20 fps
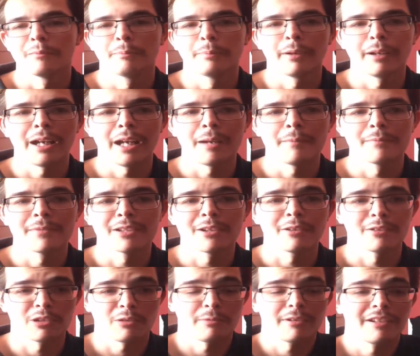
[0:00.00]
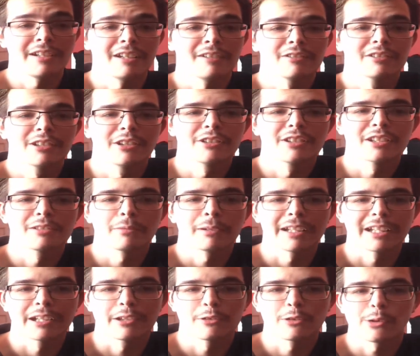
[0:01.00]
But nowhere near as good as
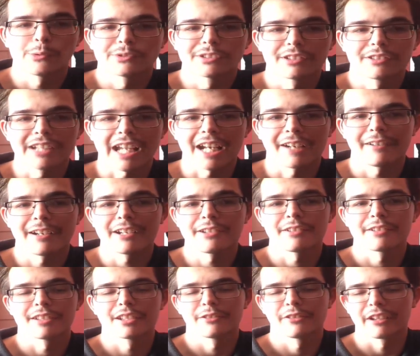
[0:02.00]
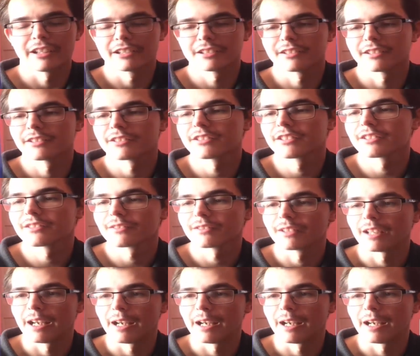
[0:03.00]
what he controls in Generations, for instance.